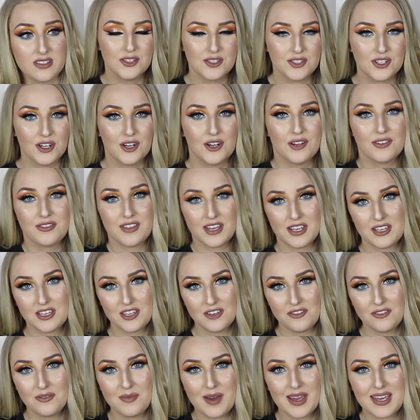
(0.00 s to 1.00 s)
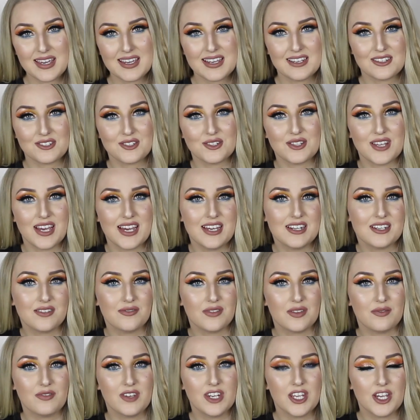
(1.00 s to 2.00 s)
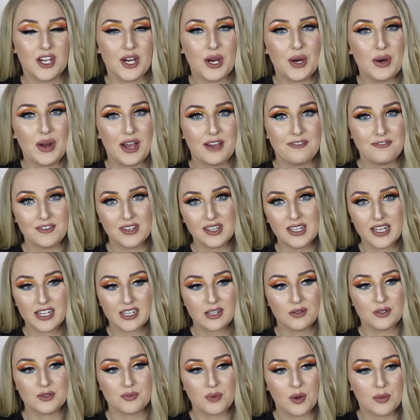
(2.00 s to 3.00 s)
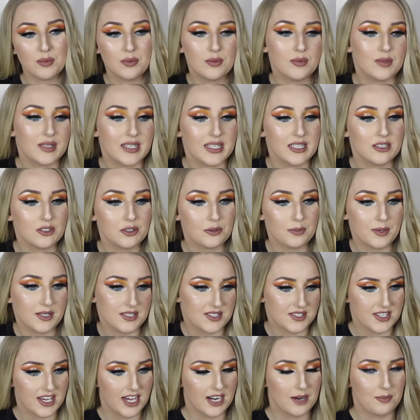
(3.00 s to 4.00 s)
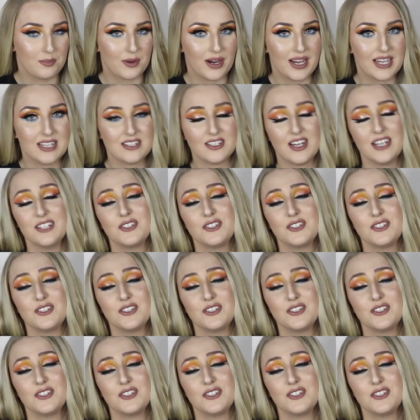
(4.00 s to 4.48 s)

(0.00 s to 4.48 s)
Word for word: So thank you for making it to the end of the video. I feel like I was probably a little bit scatterbrained.